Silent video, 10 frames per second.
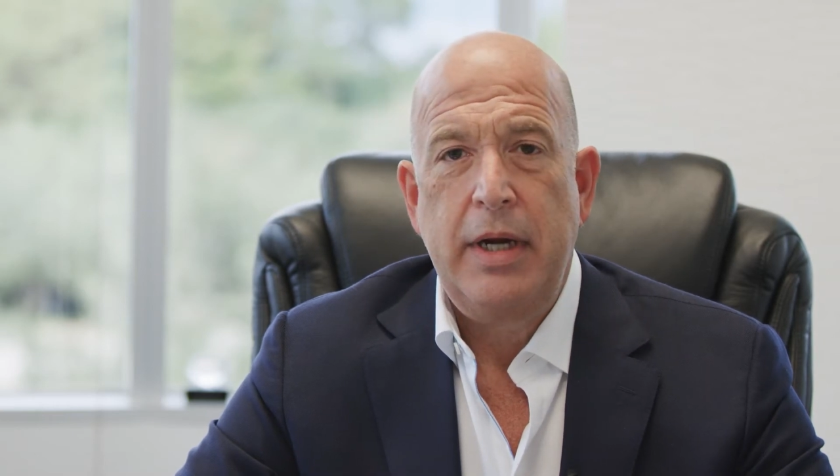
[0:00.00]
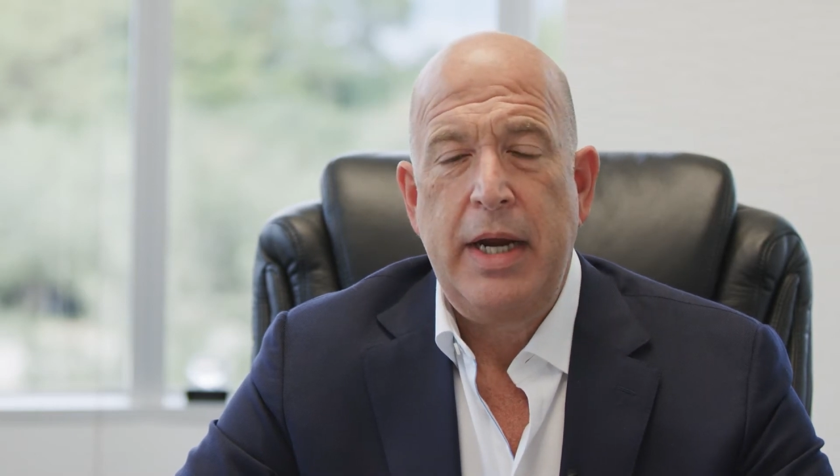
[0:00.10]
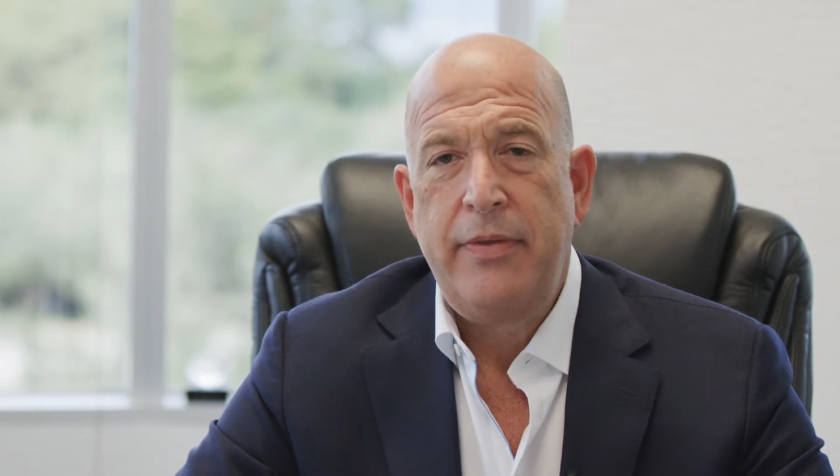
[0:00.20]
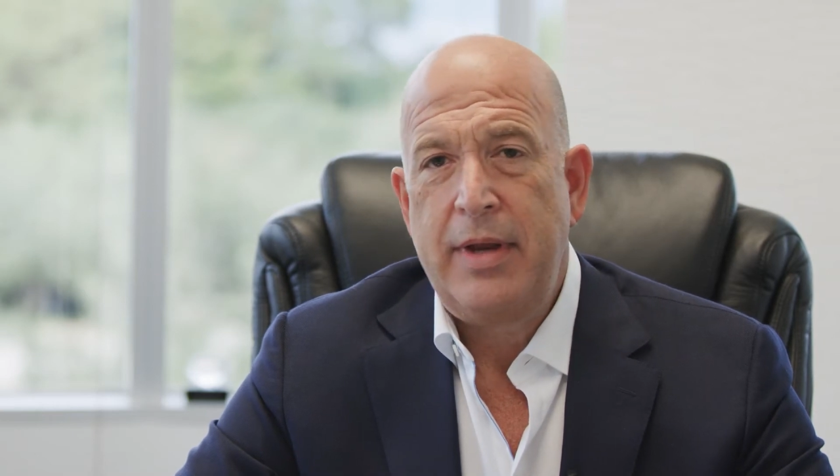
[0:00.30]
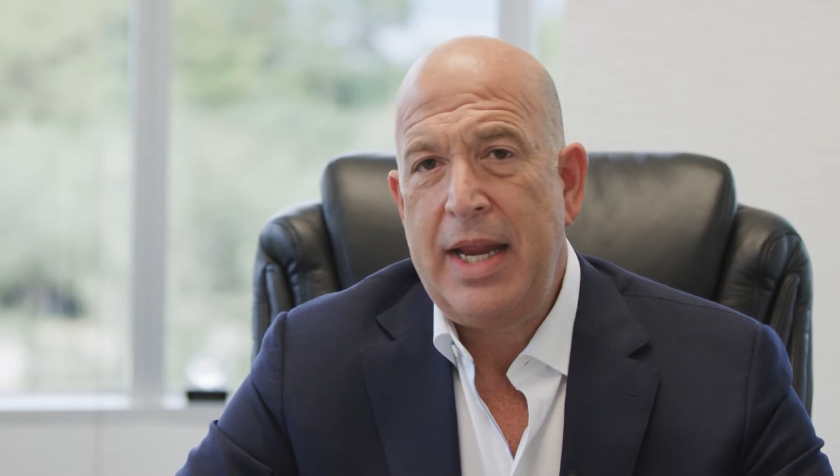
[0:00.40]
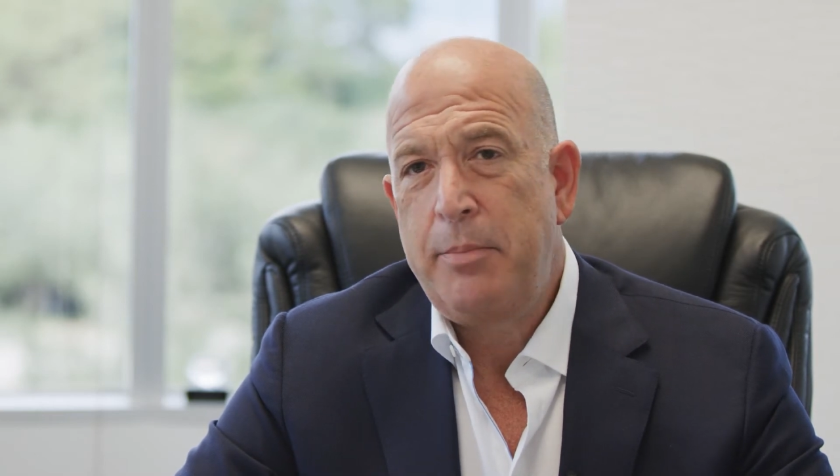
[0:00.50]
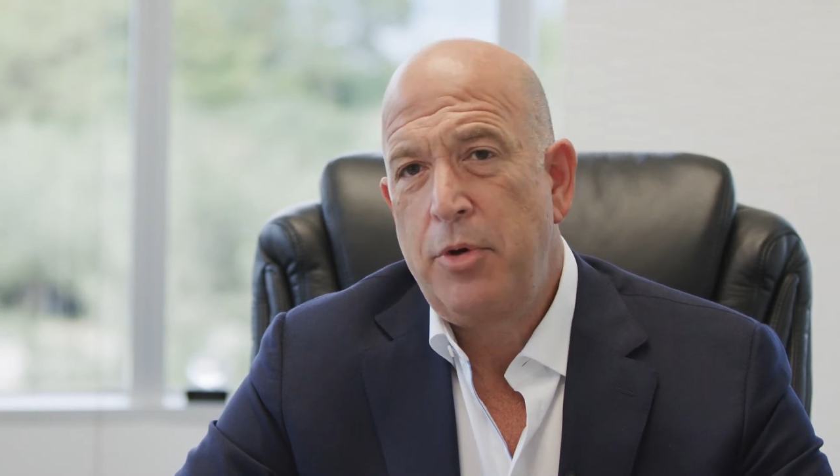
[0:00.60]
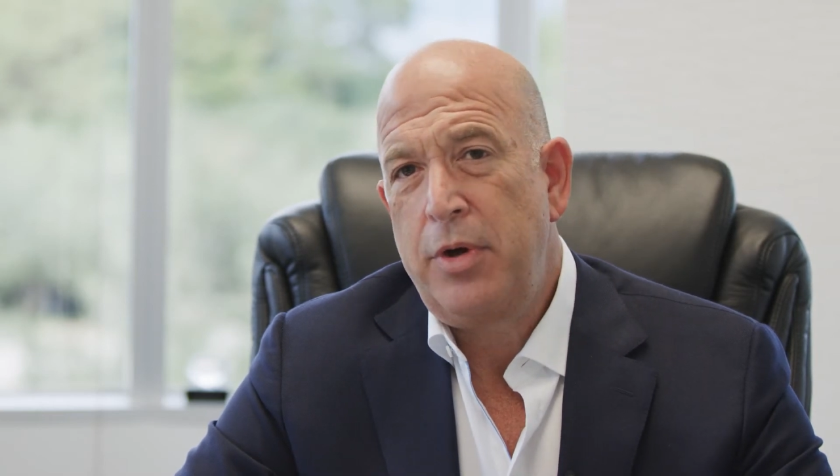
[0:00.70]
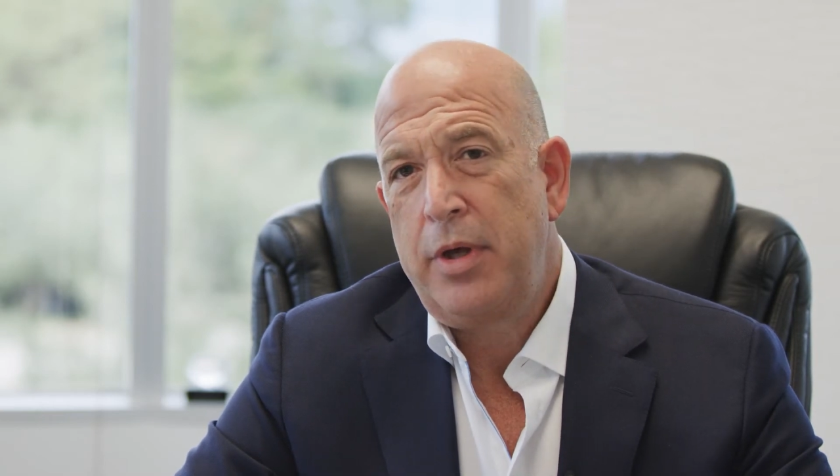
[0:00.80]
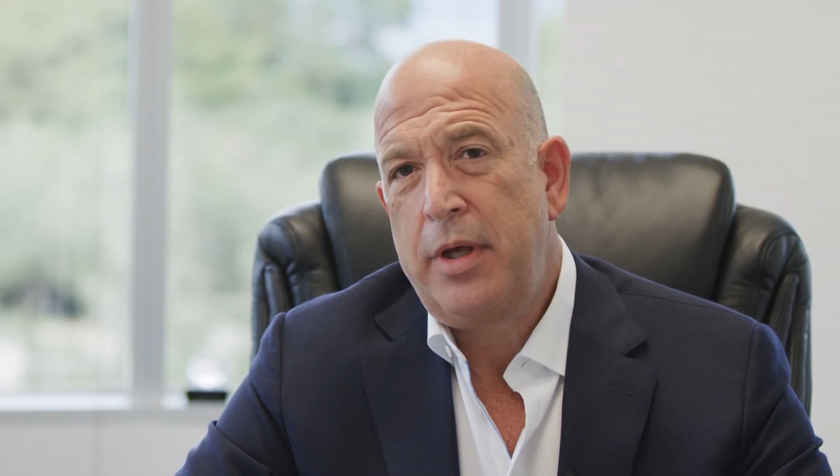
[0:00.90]
in the
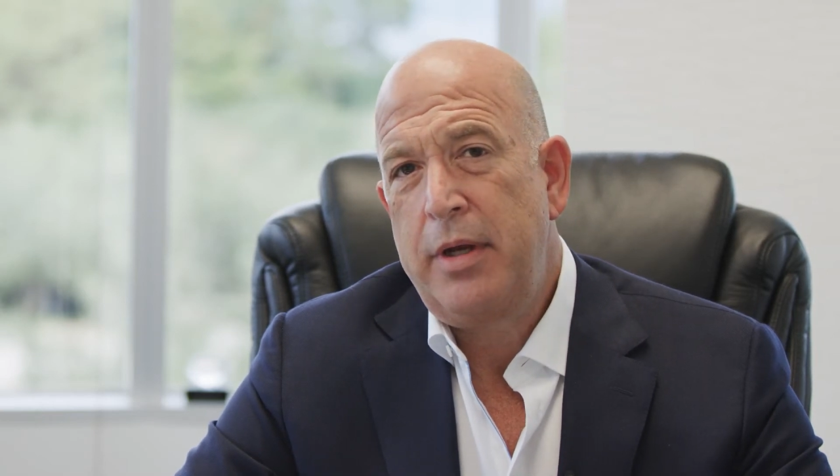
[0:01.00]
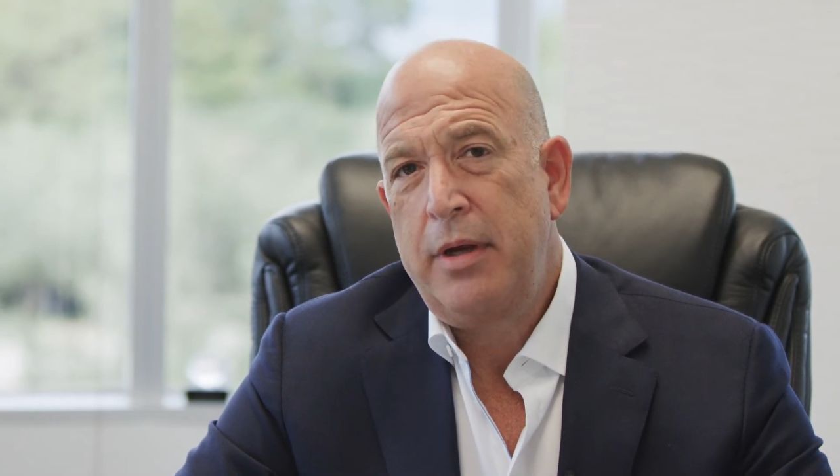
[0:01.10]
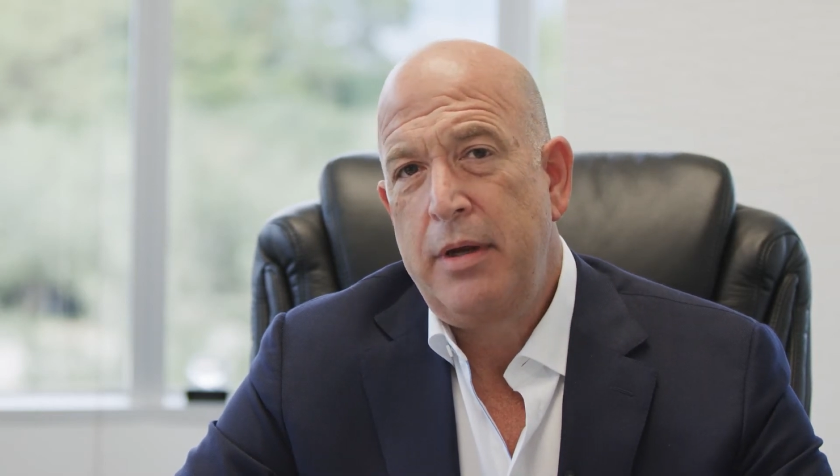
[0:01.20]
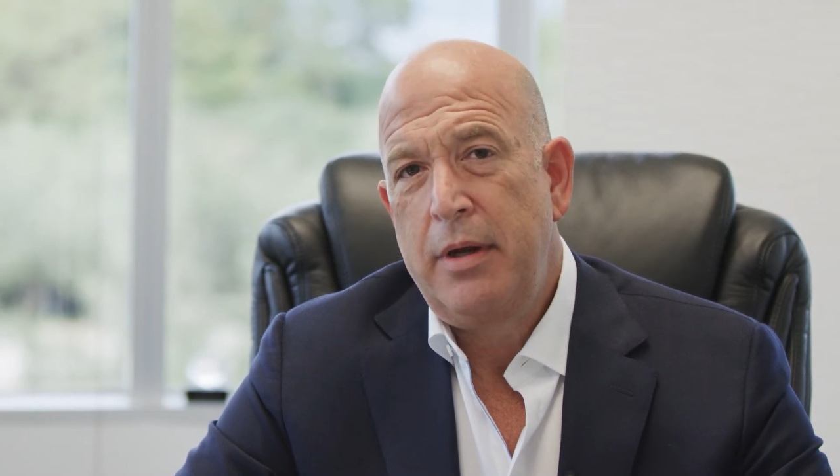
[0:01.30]
neighborhood